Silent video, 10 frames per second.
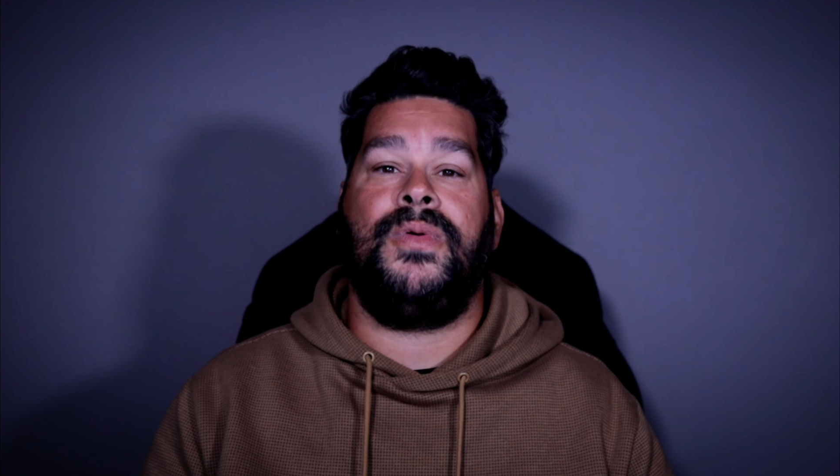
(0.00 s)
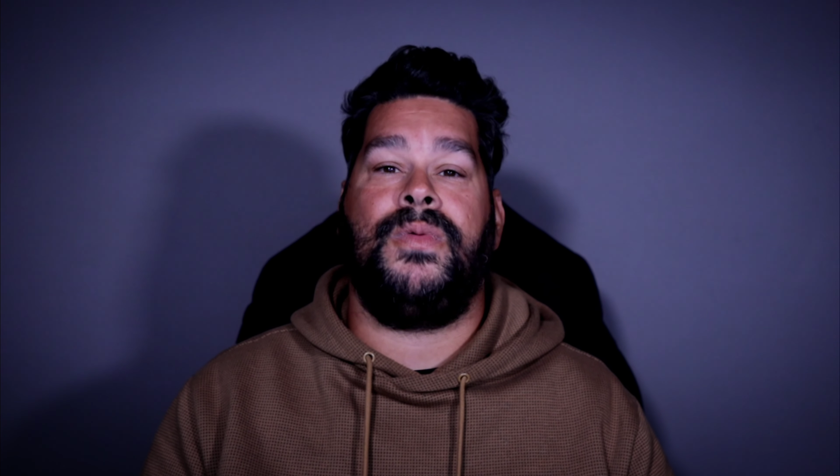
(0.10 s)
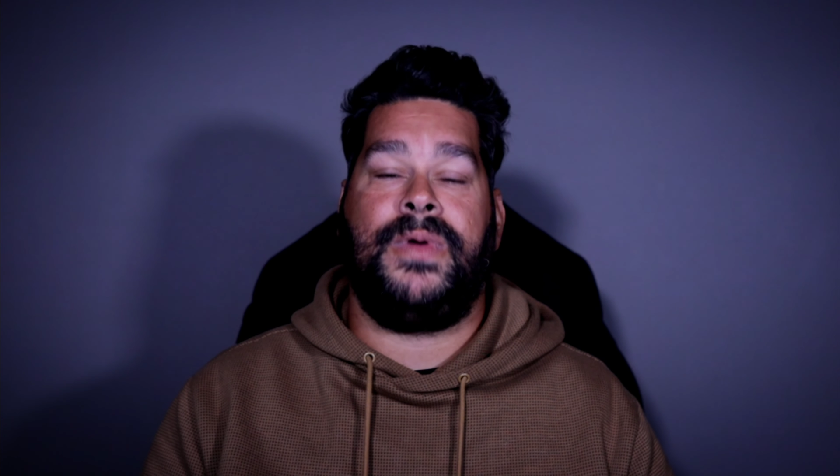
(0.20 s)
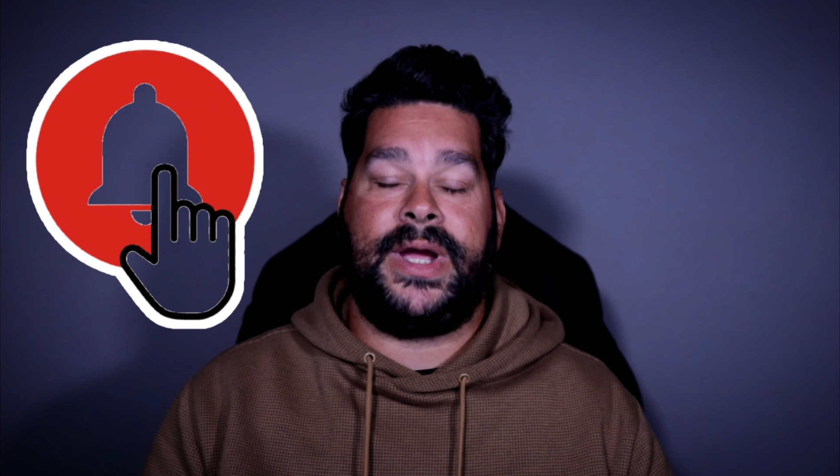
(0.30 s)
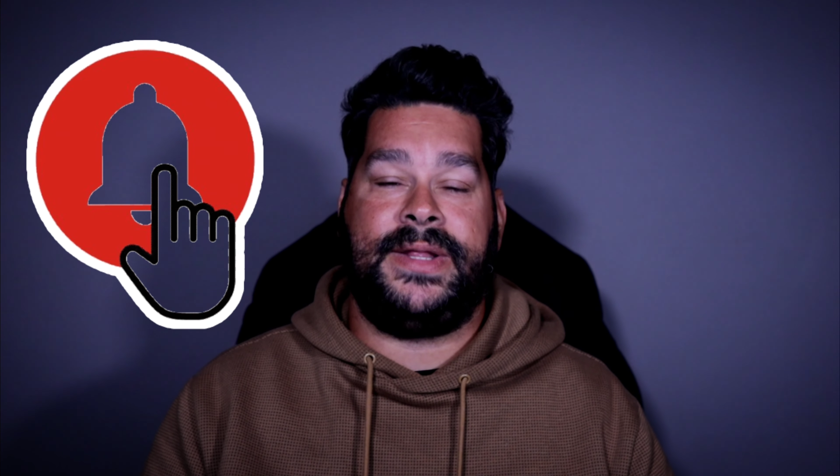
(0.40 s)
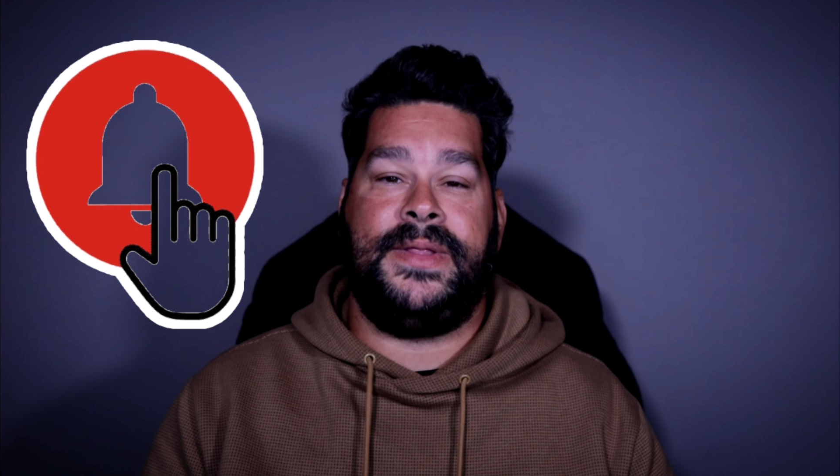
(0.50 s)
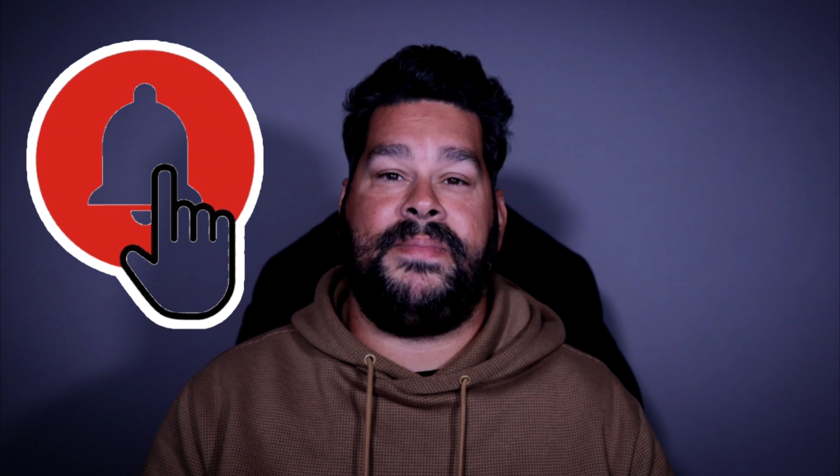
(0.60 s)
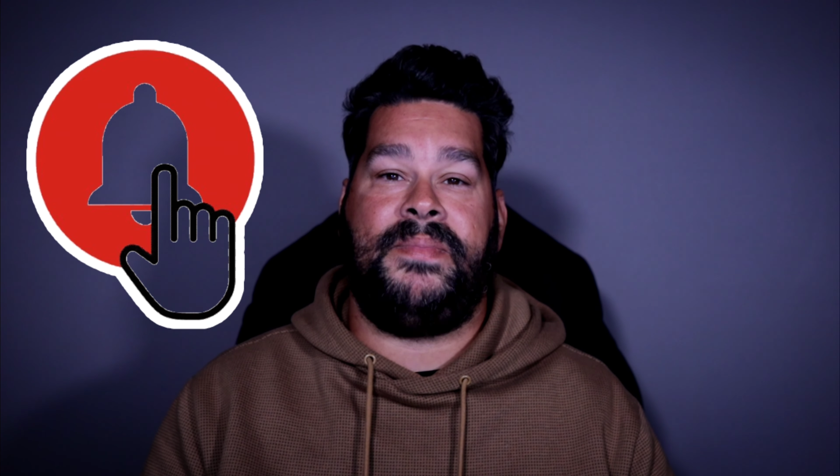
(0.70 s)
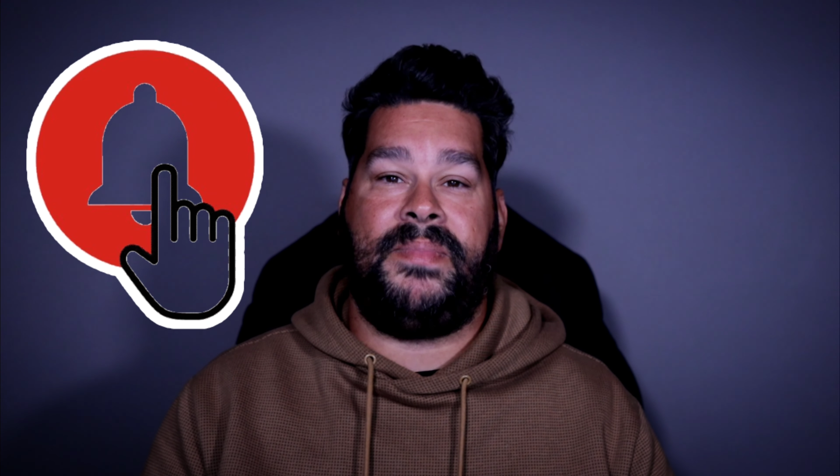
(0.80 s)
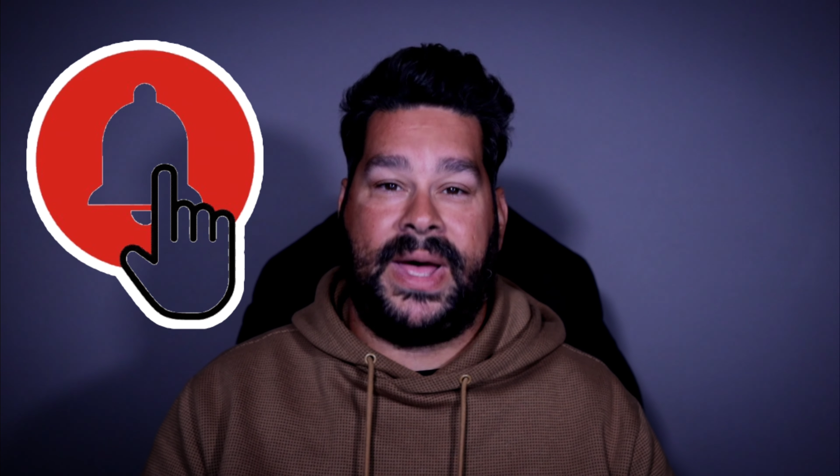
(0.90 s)
Ring the
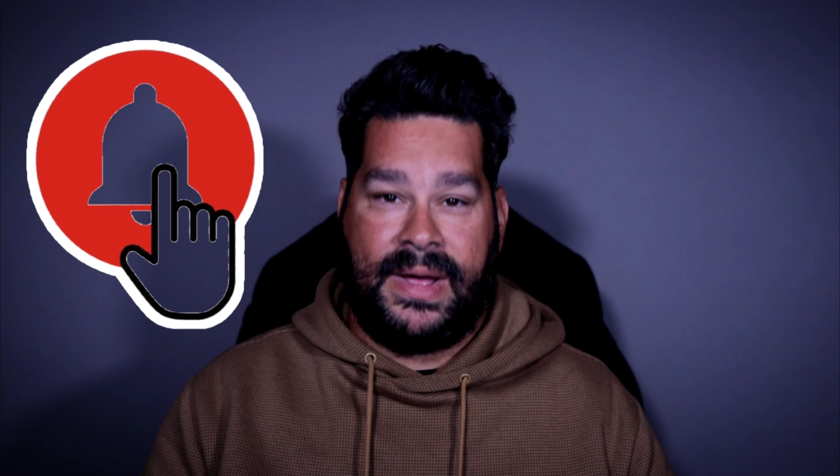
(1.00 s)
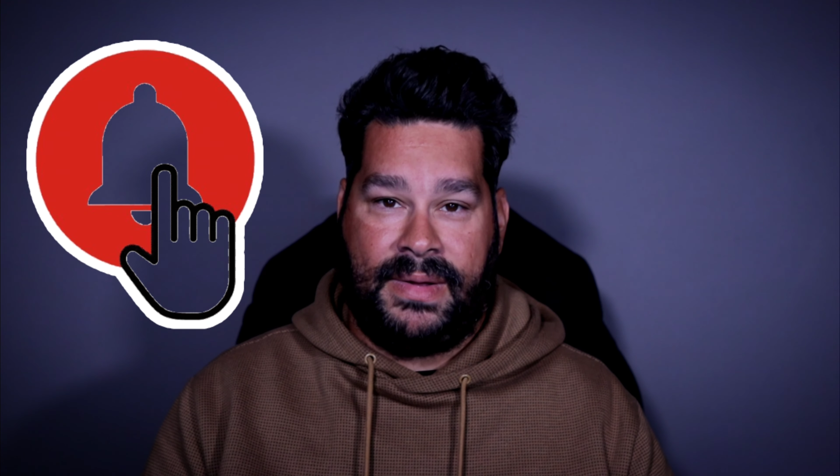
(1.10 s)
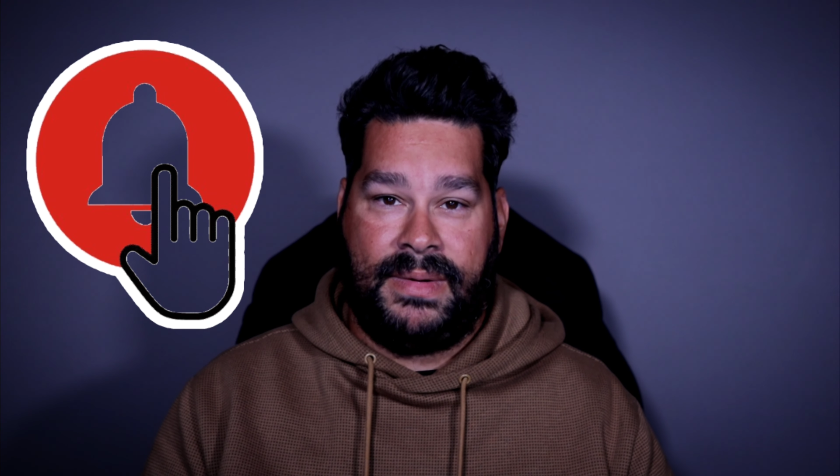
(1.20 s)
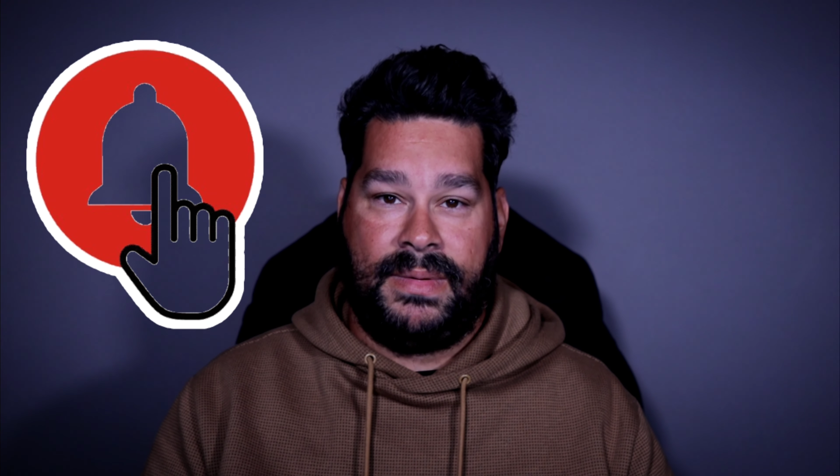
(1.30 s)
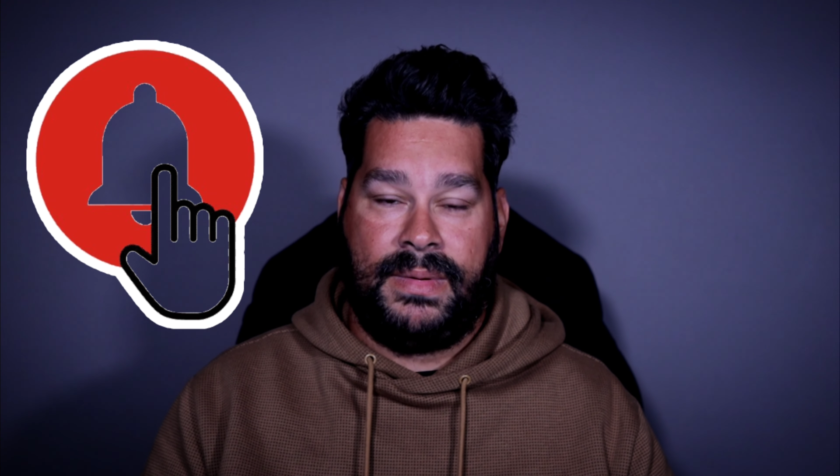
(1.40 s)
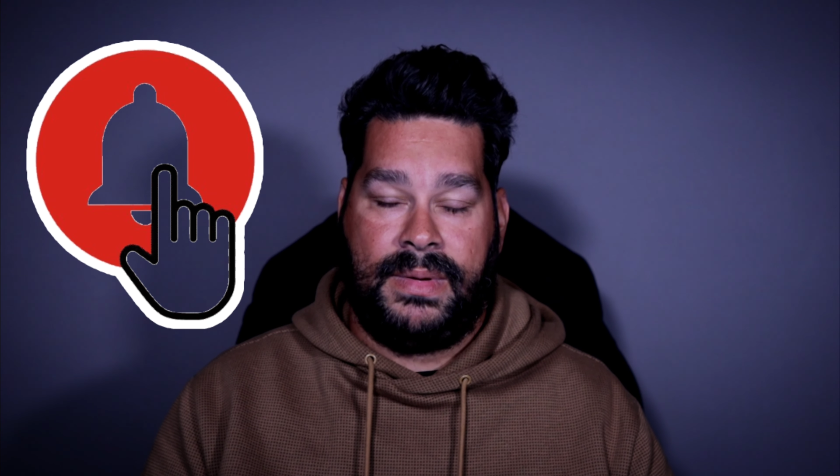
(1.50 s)
bell.